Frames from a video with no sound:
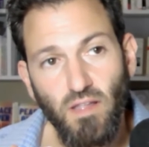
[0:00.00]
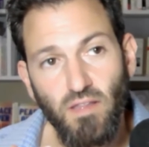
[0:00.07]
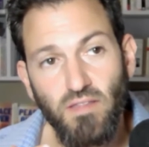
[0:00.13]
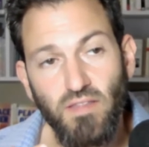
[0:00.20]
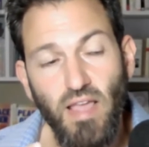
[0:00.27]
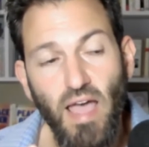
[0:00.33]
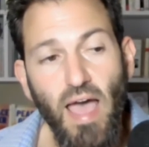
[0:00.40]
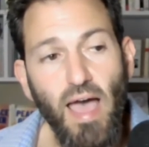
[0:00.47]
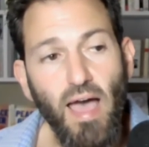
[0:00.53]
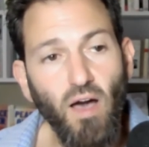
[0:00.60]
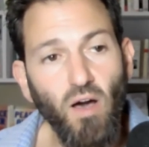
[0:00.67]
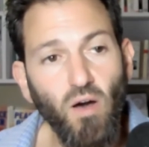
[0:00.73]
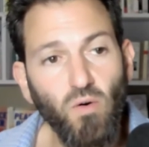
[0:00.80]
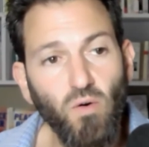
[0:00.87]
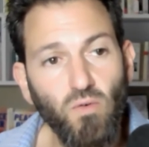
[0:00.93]

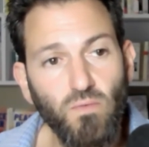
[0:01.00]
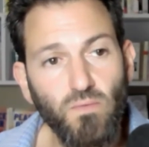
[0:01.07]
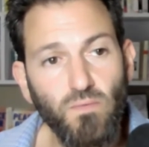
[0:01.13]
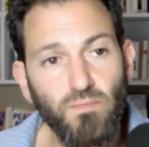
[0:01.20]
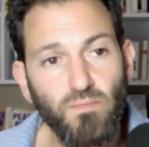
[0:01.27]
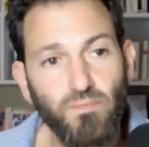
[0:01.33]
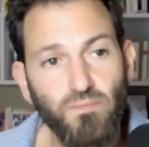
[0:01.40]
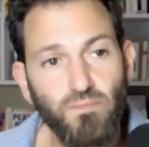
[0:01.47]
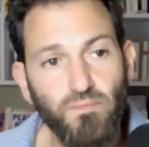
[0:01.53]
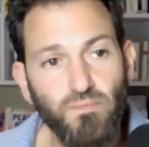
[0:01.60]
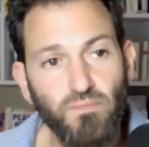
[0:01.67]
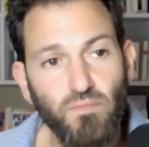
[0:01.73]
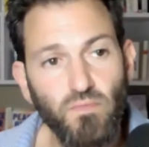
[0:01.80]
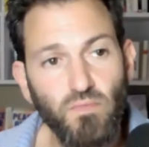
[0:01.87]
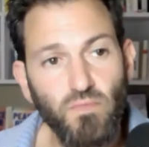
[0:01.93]
now,
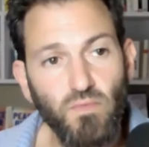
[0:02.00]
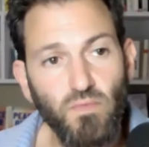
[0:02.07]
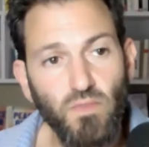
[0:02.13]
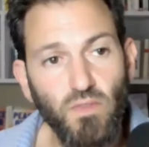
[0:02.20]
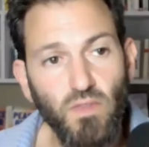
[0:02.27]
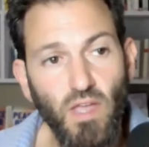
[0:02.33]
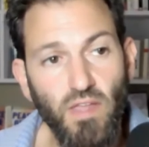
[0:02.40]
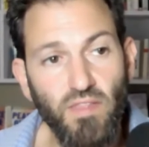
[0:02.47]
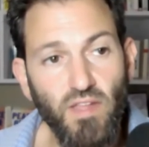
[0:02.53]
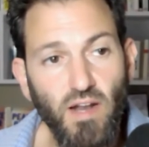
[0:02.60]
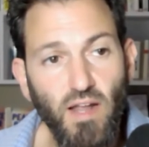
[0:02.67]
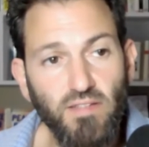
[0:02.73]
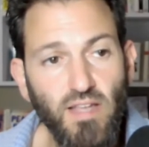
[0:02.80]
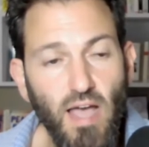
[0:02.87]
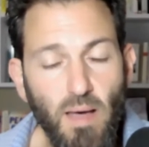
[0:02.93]
and then
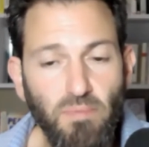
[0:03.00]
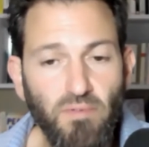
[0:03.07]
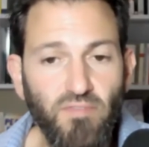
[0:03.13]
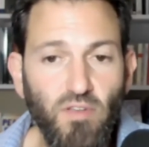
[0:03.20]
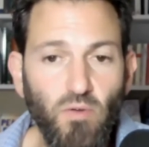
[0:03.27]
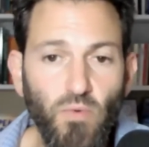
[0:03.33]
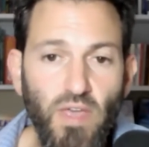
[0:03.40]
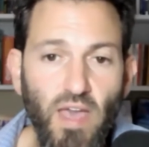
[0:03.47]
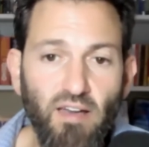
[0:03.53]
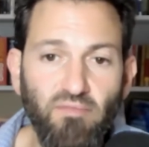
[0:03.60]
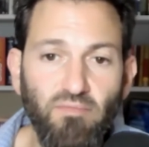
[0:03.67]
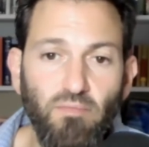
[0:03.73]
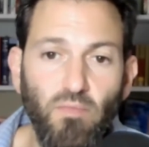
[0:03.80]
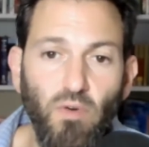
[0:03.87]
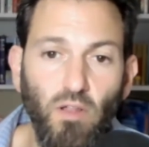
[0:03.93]
on top of it, we have
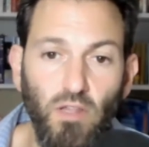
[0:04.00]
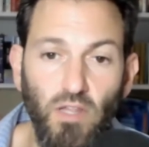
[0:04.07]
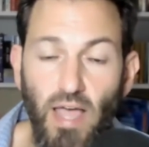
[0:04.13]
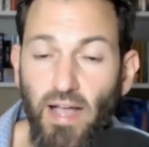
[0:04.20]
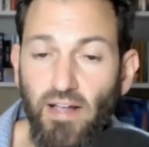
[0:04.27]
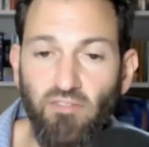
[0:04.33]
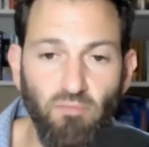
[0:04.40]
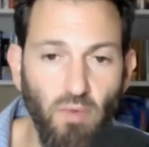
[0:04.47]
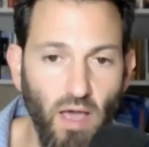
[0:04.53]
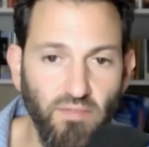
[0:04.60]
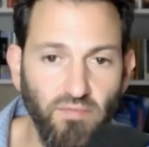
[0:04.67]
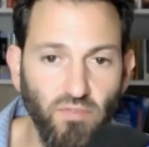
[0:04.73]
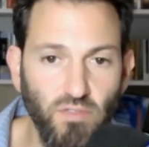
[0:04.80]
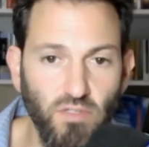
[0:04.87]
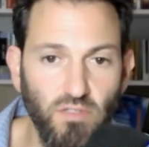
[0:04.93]
lack of
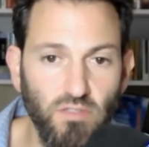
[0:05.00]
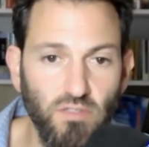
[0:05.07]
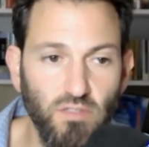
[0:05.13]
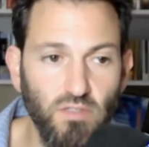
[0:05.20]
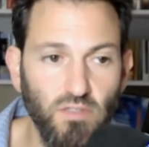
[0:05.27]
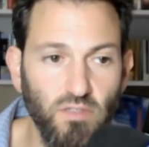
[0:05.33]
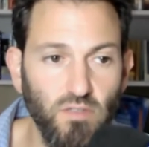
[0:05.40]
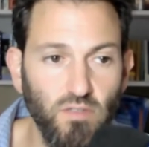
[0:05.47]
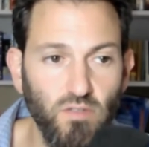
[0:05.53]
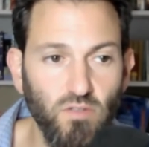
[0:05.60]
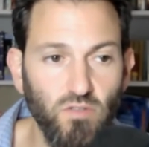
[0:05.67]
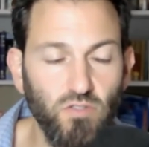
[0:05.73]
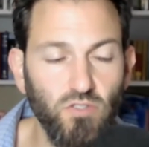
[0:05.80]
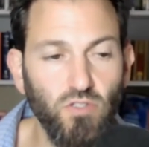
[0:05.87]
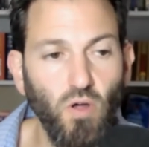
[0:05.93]
mindfulness.
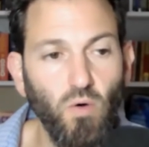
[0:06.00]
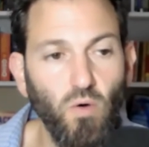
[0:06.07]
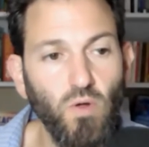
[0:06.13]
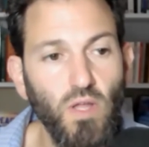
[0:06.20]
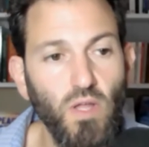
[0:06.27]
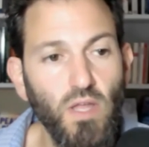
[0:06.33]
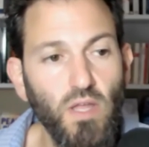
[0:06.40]
So